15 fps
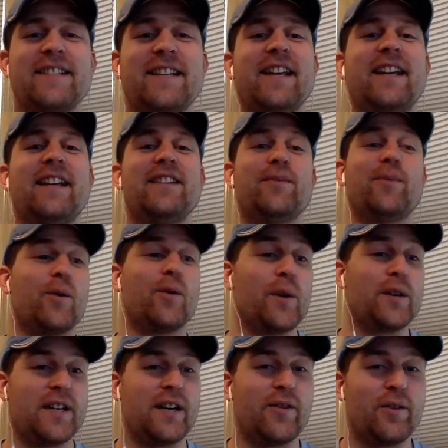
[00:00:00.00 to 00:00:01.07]
And I just want to
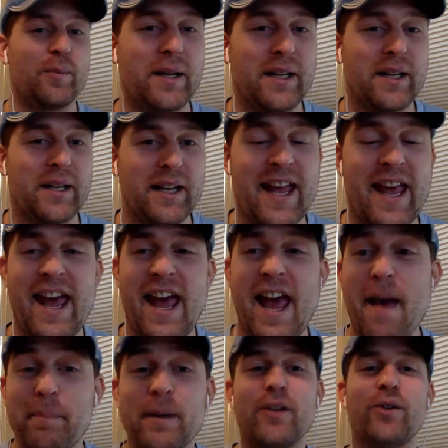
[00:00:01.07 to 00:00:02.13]
wish everybody a
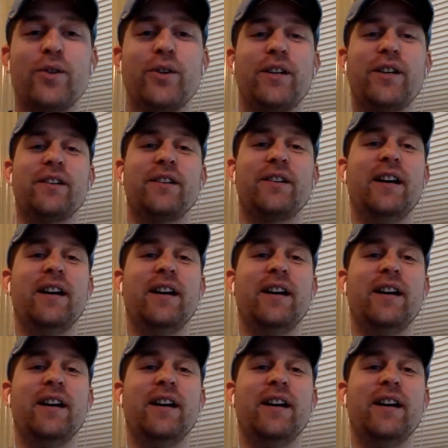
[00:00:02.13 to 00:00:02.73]
happy new year.